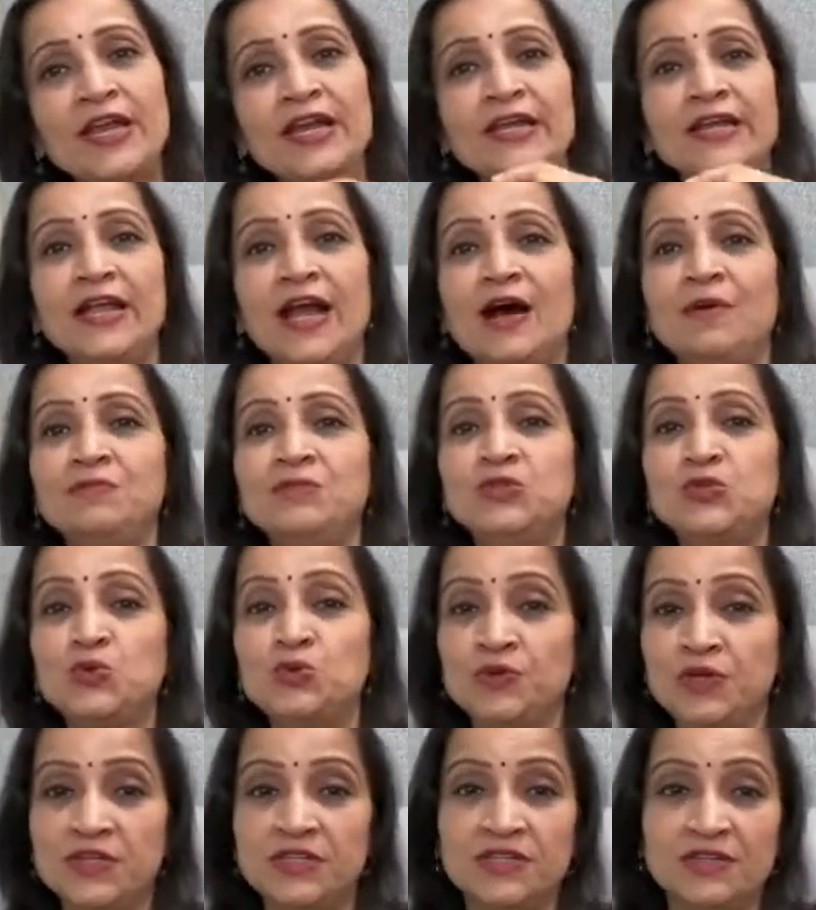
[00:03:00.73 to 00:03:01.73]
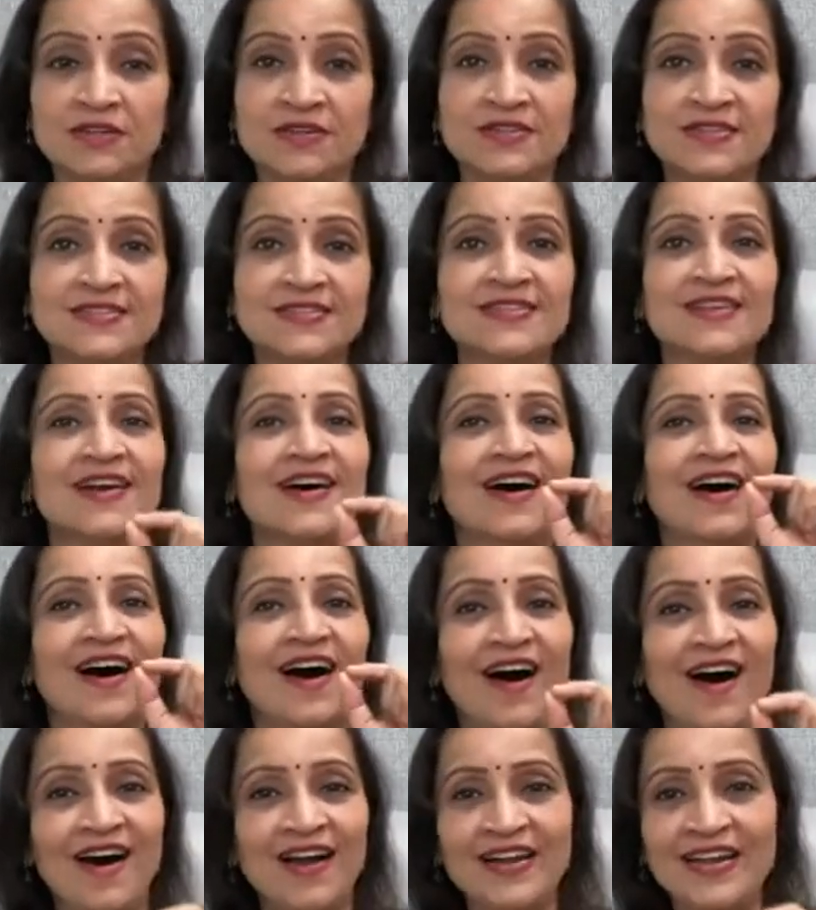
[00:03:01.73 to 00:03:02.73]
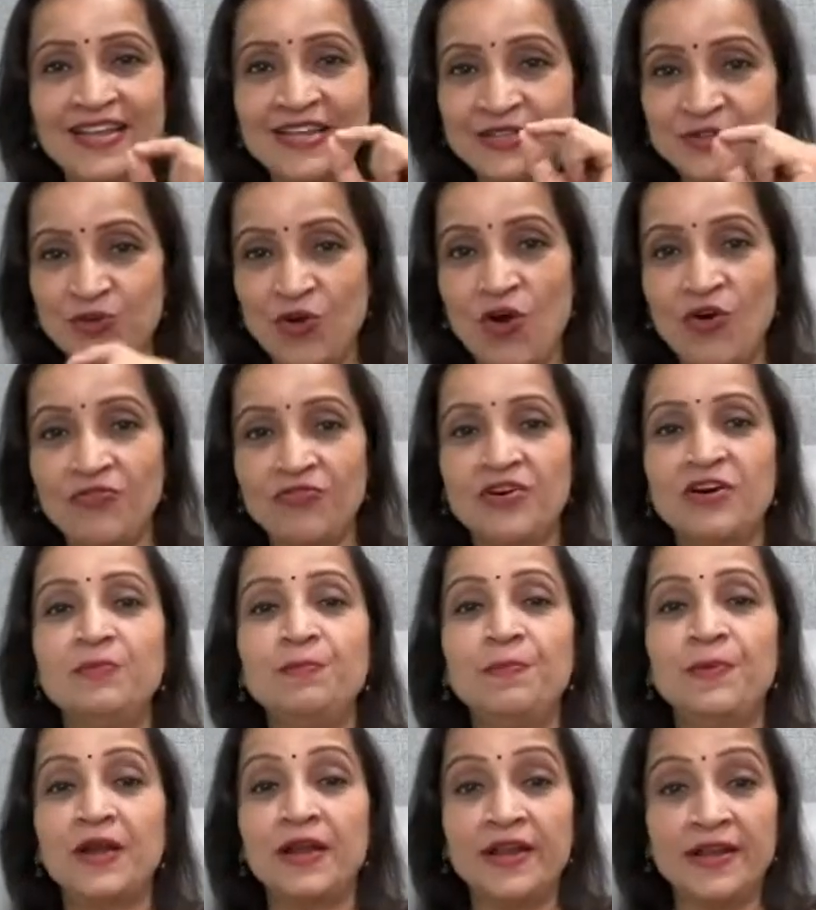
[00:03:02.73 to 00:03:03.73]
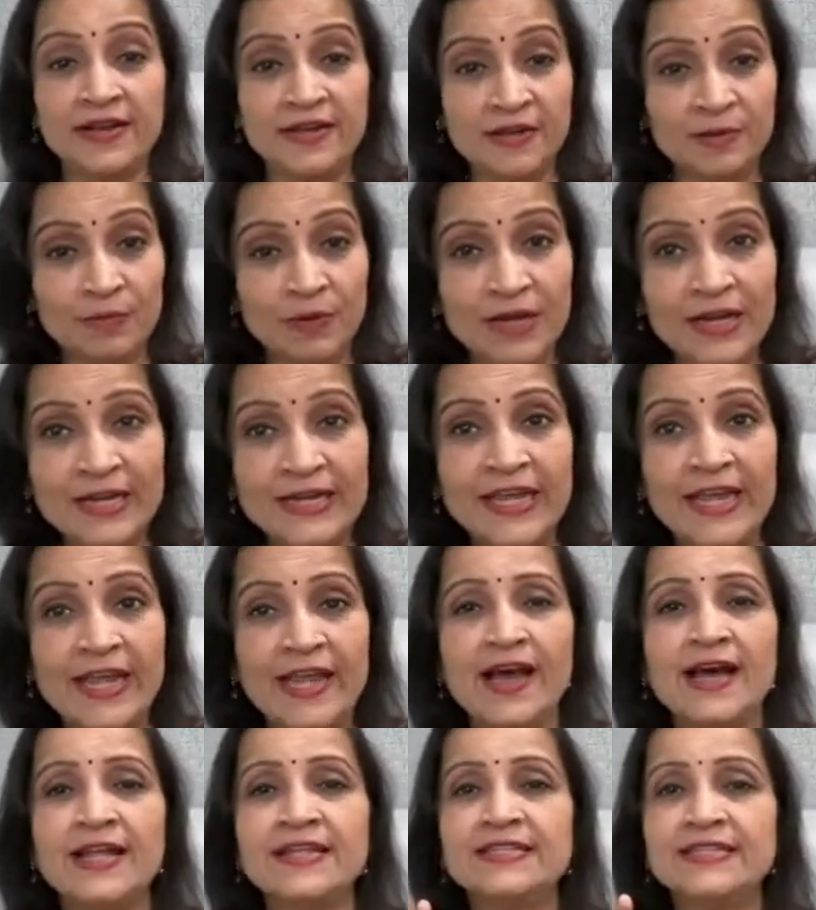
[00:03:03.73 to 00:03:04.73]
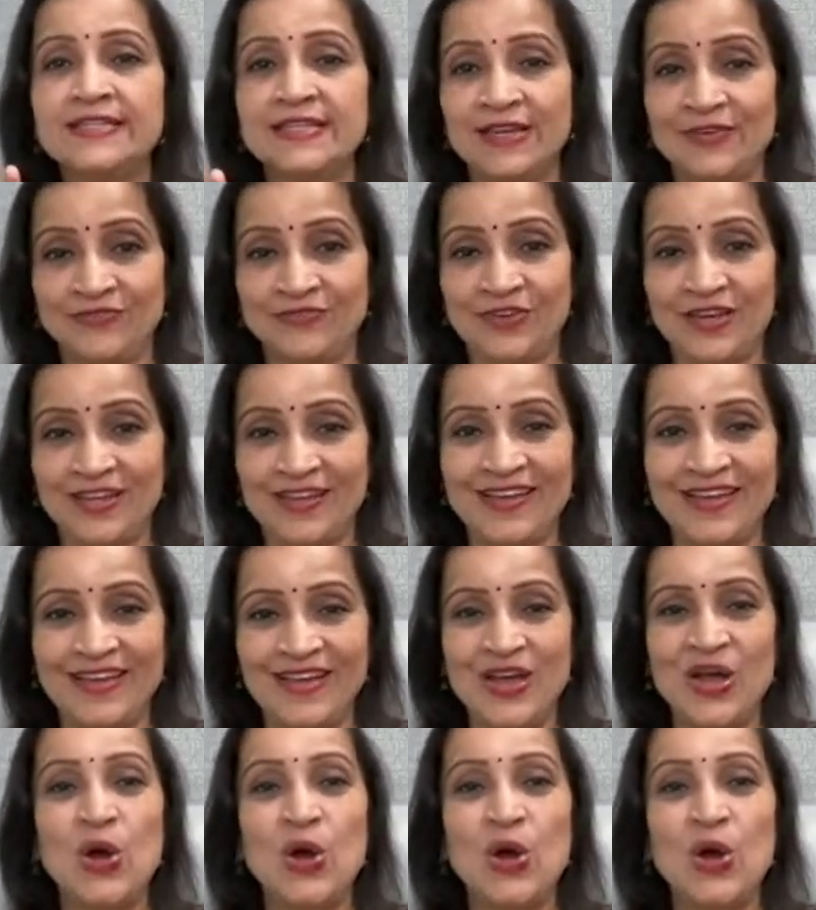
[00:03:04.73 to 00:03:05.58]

it comes to returns, RDs offer predictability and safety,